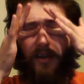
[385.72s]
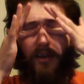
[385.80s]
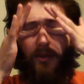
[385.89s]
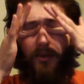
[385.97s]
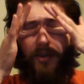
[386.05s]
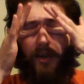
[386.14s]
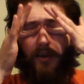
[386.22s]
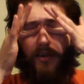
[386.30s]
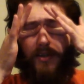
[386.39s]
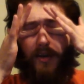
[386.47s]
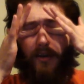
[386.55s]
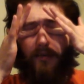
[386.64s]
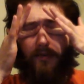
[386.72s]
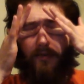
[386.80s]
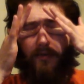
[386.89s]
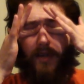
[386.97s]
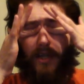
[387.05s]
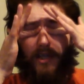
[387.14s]
you will tell yourself
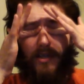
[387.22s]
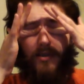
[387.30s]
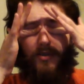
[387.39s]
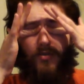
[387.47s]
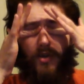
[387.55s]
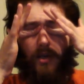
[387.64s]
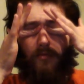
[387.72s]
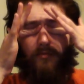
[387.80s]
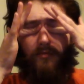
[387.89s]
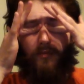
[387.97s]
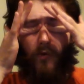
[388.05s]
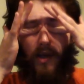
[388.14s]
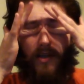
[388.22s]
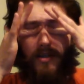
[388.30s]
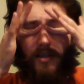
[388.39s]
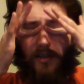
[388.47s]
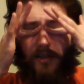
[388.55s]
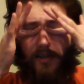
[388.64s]
that this is a dream. When I
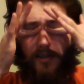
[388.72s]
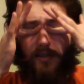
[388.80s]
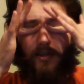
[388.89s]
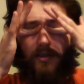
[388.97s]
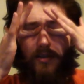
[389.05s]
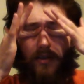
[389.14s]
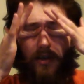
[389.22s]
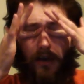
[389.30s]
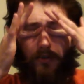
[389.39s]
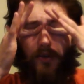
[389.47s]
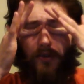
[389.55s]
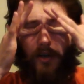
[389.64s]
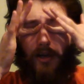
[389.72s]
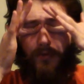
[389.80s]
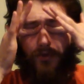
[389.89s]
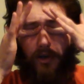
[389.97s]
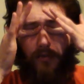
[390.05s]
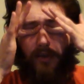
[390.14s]
see this, I'll know that I'm
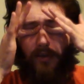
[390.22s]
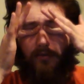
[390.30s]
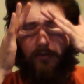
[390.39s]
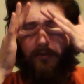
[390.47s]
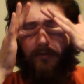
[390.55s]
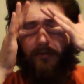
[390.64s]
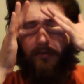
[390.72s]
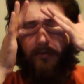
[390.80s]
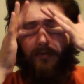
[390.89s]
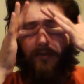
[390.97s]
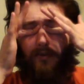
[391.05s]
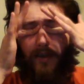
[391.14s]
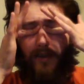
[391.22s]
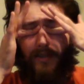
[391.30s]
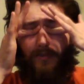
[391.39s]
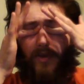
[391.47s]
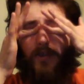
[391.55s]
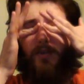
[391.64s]
dreaming.
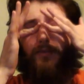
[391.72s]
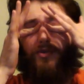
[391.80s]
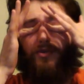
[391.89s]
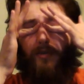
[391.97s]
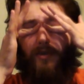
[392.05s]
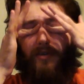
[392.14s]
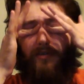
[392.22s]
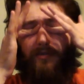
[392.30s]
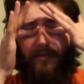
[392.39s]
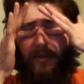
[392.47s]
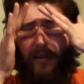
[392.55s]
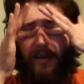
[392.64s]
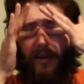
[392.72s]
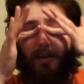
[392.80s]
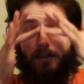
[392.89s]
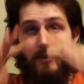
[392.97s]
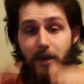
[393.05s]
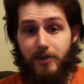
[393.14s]
This means I'm dreaming.
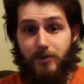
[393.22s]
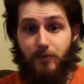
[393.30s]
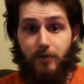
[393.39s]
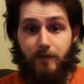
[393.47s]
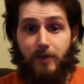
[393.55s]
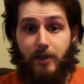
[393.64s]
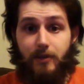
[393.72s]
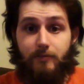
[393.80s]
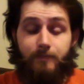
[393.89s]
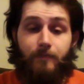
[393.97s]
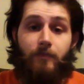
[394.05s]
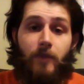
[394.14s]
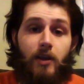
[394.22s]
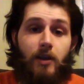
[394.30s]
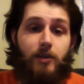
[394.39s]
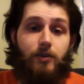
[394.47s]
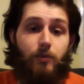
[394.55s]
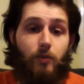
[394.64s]
That sort of thing.
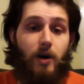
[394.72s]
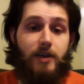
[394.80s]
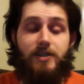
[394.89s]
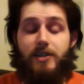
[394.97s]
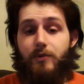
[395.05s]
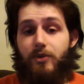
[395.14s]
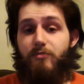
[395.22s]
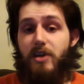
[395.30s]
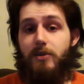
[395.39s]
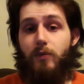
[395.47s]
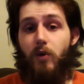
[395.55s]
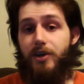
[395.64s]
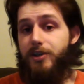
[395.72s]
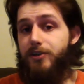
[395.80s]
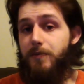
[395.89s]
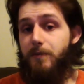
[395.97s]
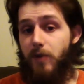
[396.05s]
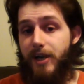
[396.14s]
You'll want to stick with maybe 1 to
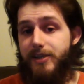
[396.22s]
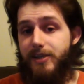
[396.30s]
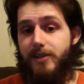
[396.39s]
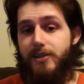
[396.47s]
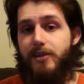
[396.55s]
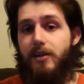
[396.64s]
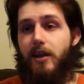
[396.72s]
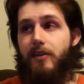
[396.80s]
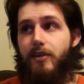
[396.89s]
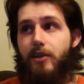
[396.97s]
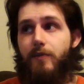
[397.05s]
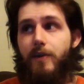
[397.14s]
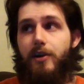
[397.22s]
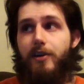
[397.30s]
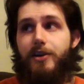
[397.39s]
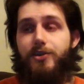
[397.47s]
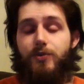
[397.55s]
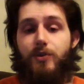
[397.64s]
2 phrases that are
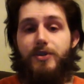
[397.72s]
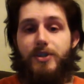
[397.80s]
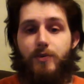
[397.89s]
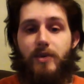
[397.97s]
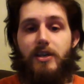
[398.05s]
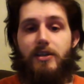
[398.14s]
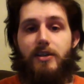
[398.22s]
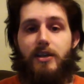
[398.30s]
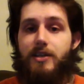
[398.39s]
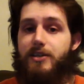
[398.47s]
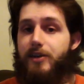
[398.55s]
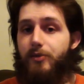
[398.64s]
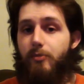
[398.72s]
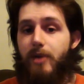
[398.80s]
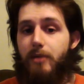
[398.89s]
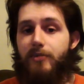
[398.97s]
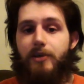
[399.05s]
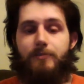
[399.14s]
very short and sweet, easy to
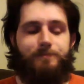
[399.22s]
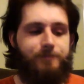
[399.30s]
remember,